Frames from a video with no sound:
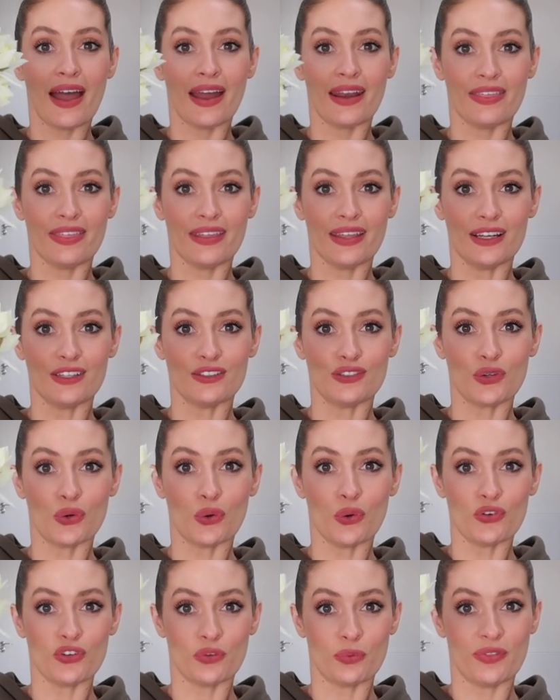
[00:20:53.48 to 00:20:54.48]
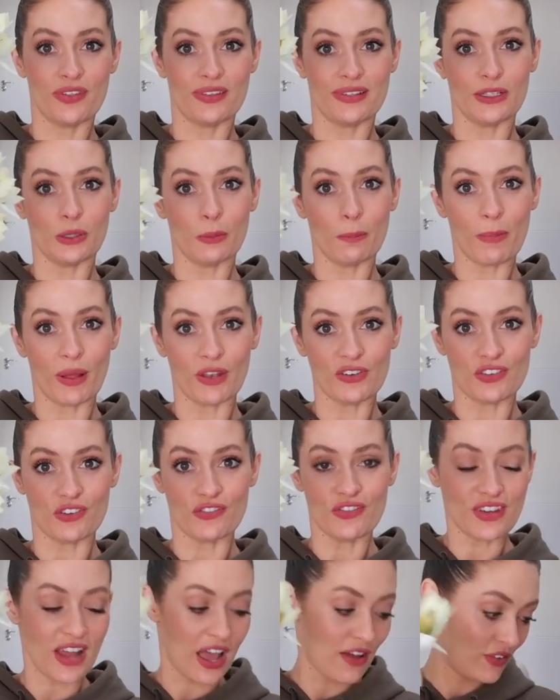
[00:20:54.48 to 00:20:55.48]
And I think it looks gorgeous with this little bunch
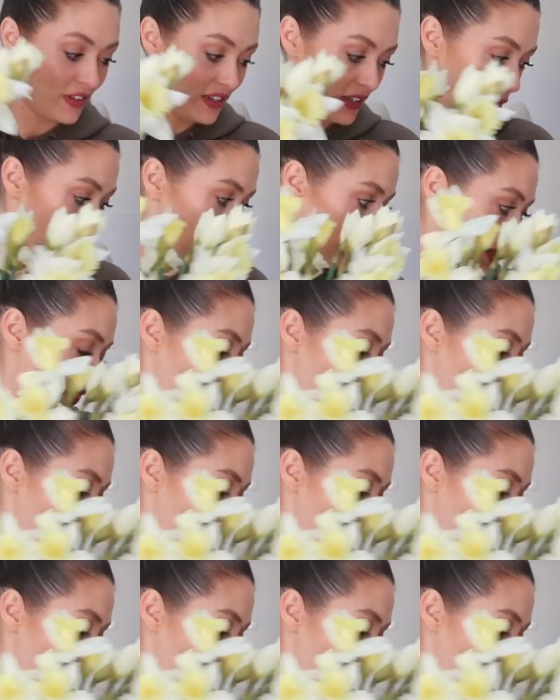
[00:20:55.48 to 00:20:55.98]
of daffodils